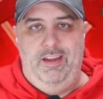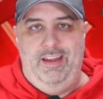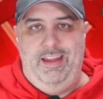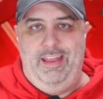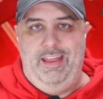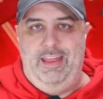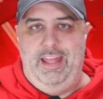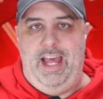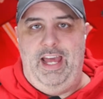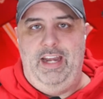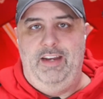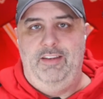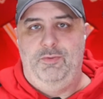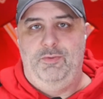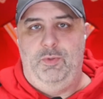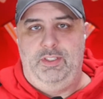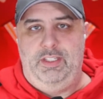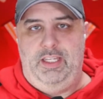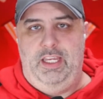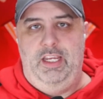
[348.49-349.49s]
That is
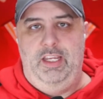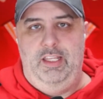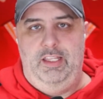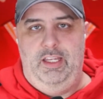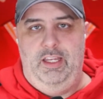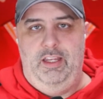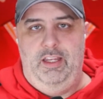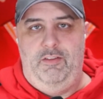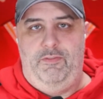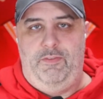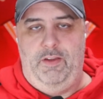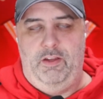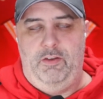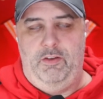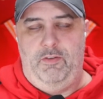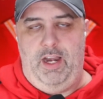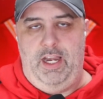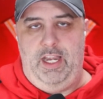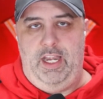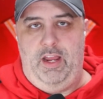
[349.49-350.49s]
what's key in the NFL
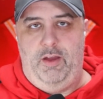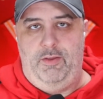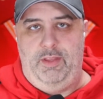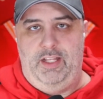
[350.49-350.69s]
right now.